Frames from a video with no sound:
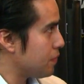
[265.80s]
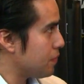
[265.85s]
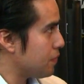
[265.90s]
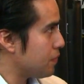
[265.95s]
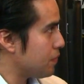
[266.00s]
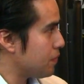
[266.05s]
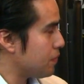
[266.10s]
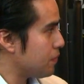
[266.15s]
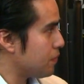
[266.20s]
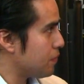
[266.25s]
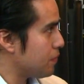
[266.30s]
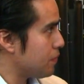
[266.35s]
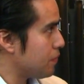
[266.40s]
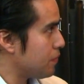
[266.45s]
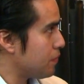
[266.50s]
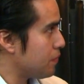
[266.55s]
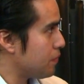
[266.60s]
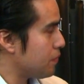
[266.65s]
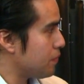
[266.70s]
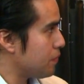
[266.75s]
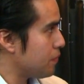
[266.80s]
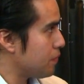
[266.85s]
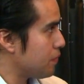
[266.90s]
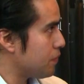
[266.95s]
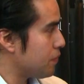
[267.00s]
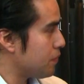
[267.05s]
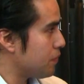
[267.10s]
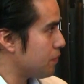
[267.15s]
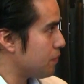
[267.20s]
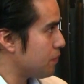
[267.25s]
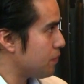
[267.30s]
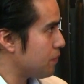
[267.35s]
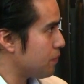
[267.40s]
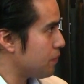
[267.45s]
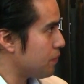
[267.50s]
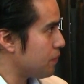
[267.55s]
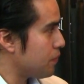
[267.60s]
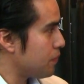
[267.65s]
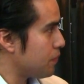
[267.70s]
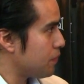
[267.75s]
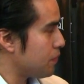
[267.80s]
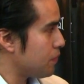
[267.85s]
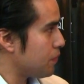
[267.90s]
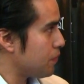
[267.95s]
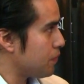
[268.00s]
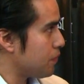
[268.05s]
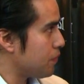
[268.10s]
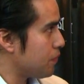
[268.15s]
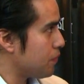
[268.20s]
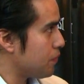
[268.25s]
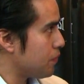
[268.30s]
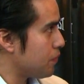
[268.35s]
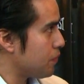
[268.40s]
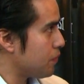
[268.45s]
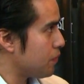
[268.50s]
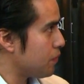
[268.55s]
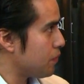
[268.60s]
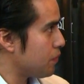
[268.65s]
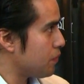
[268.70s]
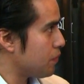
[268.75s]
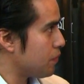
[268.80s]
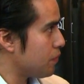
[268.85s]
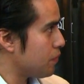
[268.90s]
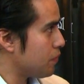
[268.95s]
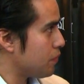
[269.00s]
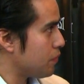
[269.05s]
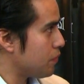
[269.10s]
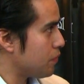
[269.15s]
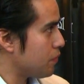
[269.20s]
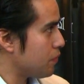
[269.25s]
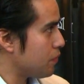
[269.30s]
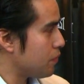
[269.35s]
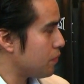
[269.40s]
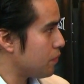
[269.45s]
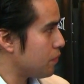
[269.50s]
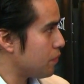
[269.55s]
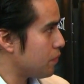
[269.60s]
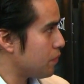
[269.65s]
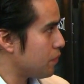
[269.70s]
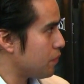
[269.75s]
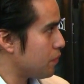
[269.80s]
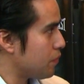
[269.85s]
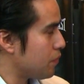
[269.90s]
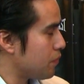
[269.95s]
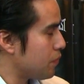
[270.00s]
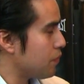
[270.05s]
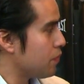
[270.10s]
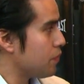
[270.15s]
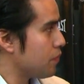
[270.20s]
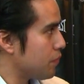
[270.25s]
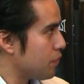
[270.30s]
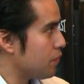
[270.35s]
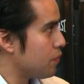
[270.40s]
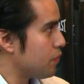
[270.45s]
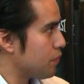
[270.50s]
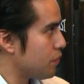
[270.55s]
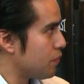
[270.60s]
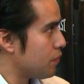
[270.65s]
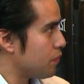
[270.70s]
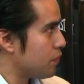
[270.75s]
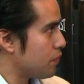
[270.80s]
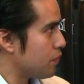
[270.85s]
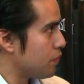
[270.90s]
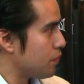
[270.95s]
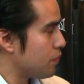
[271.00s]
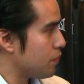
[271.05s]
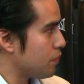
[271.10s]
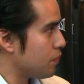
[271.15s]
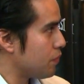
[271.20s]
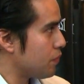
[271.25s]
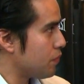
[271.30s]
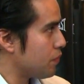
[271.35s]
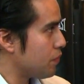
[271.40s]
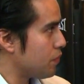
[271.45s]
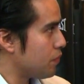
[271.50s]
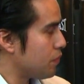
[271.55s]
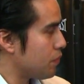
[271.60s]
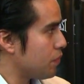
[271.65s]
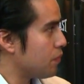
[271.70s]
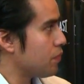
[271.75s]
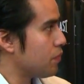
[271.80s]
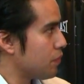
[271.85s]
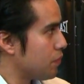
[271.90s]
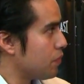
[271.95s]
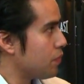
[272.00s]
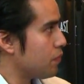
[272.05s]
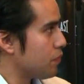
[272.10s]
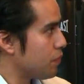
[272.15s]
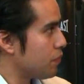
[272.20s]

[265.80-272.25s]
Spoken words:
[no speech]